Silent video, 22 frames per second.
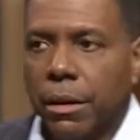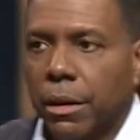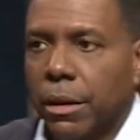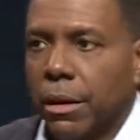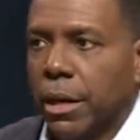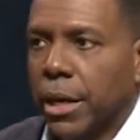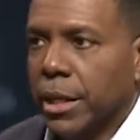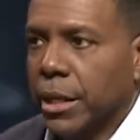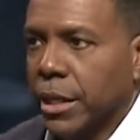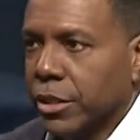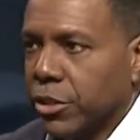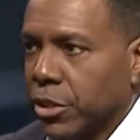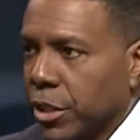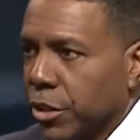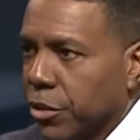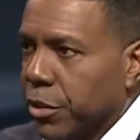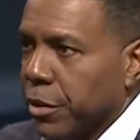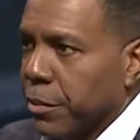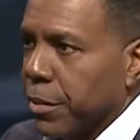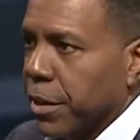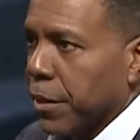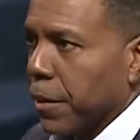Are you listening
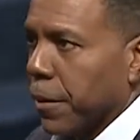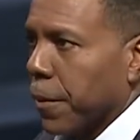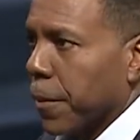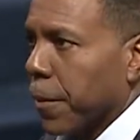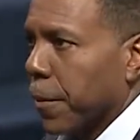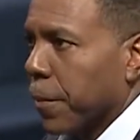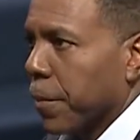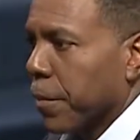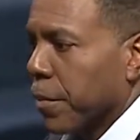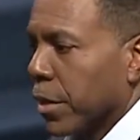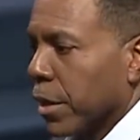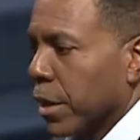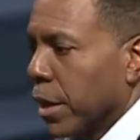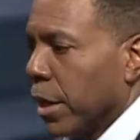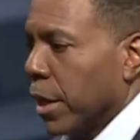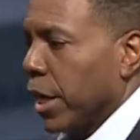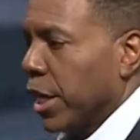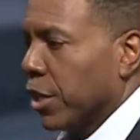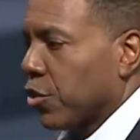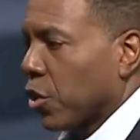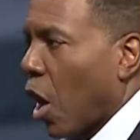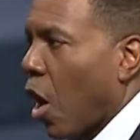to me?
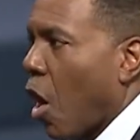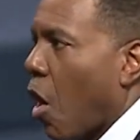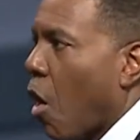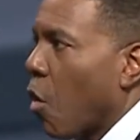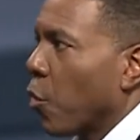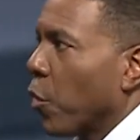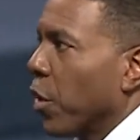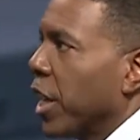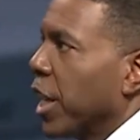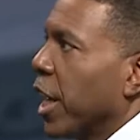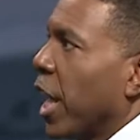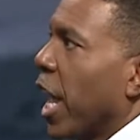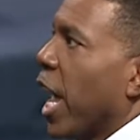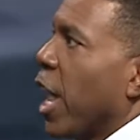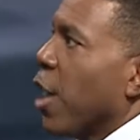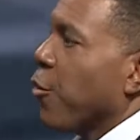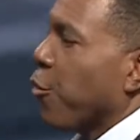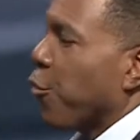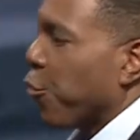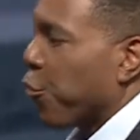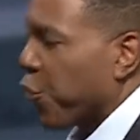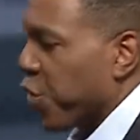It's already
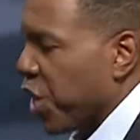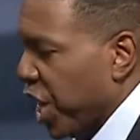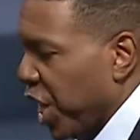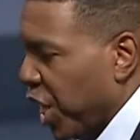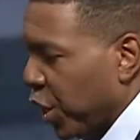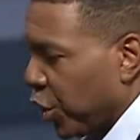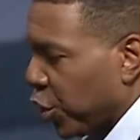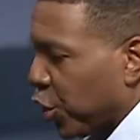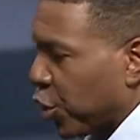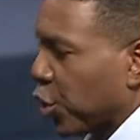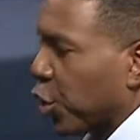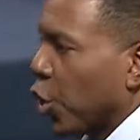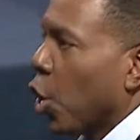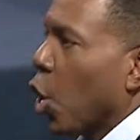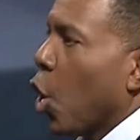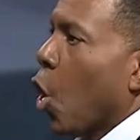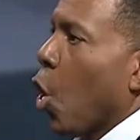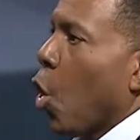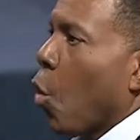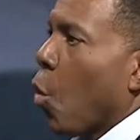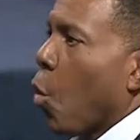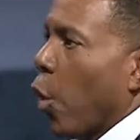a finished
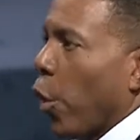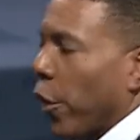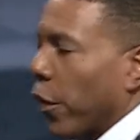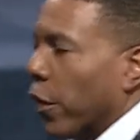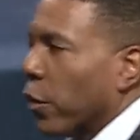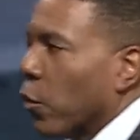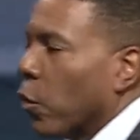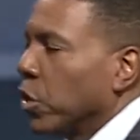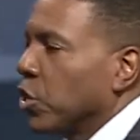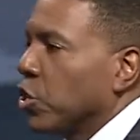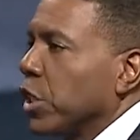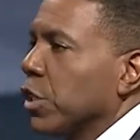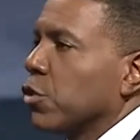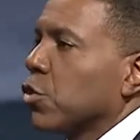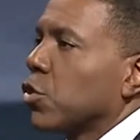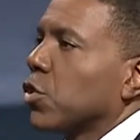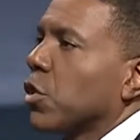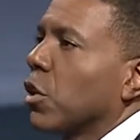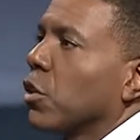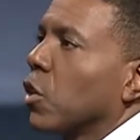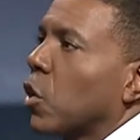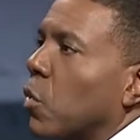work. When
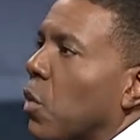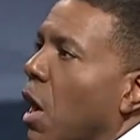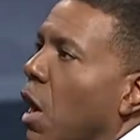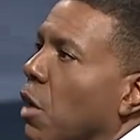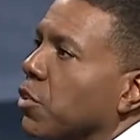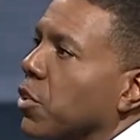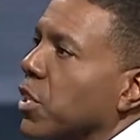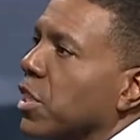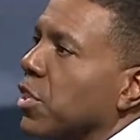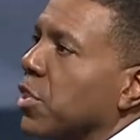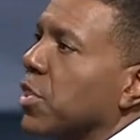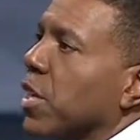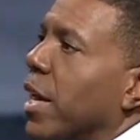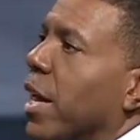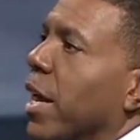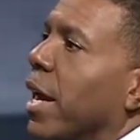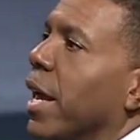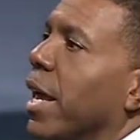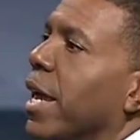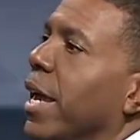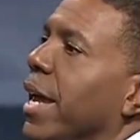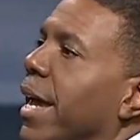Jesus on the cross, he
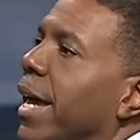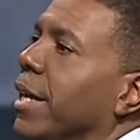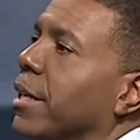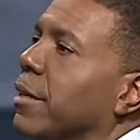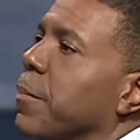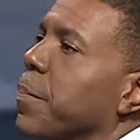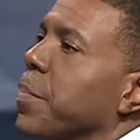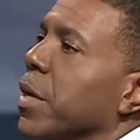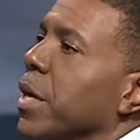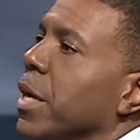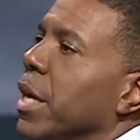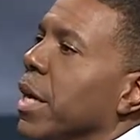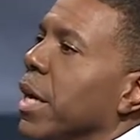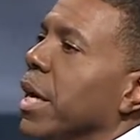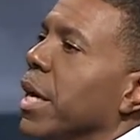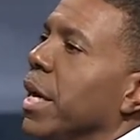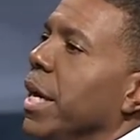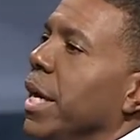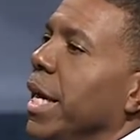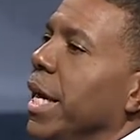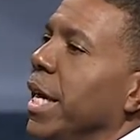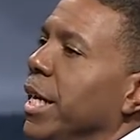said, It
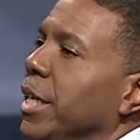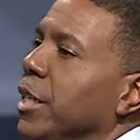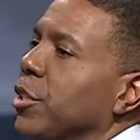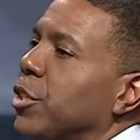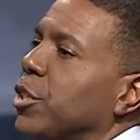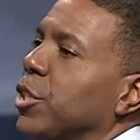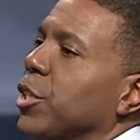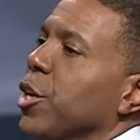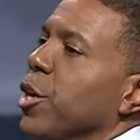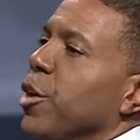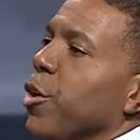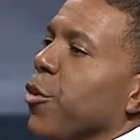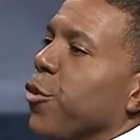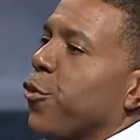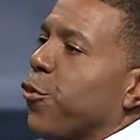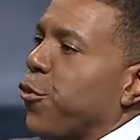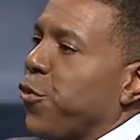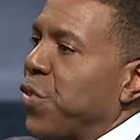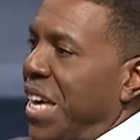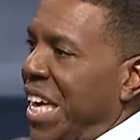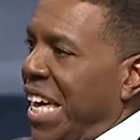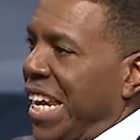is
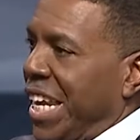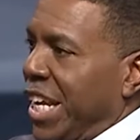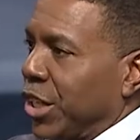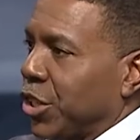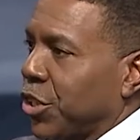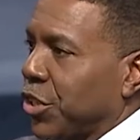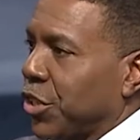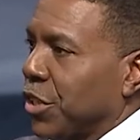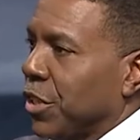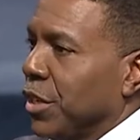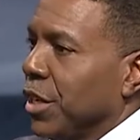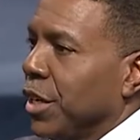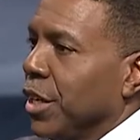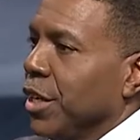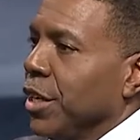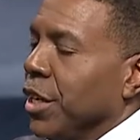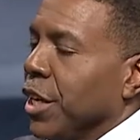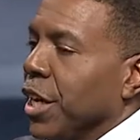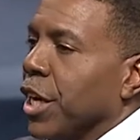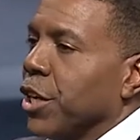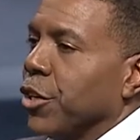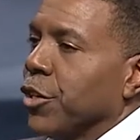finished.
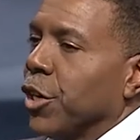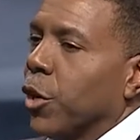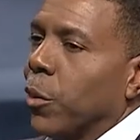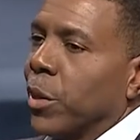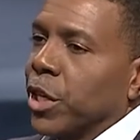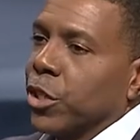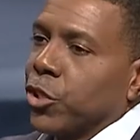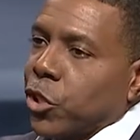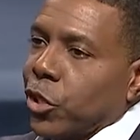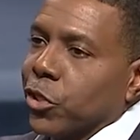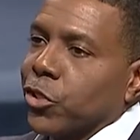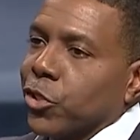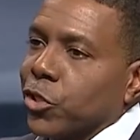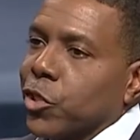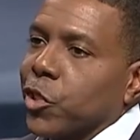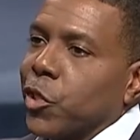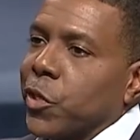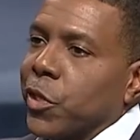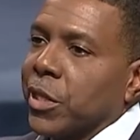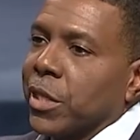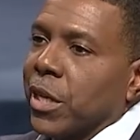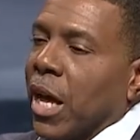And you know what the church is
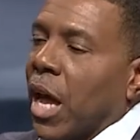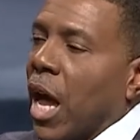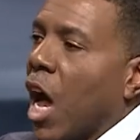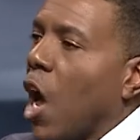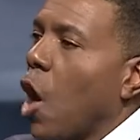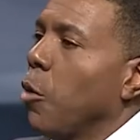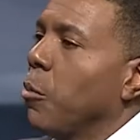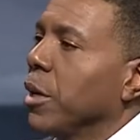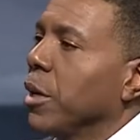doing? I don't